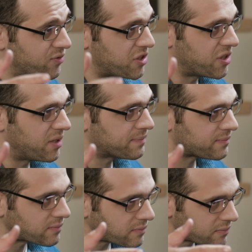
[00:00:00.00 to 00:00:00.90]
vision
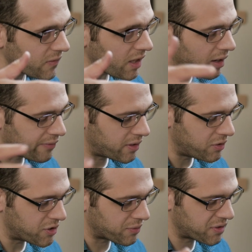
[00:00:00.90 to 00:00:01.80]
of the
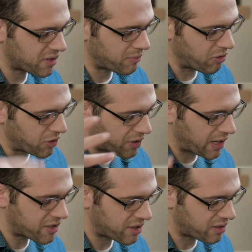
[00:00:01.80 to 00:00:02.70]
New Jerusalem, new
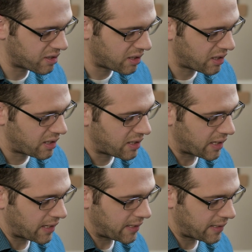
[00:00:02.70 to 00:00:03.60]
creation,
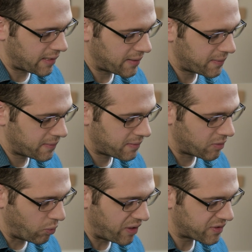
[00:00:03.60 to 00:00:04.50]

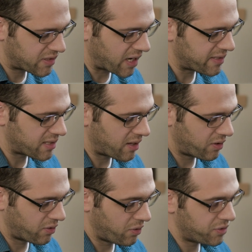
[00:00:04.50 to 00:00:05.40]
ties
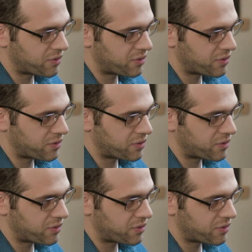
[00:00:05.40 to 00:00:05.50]
together the whole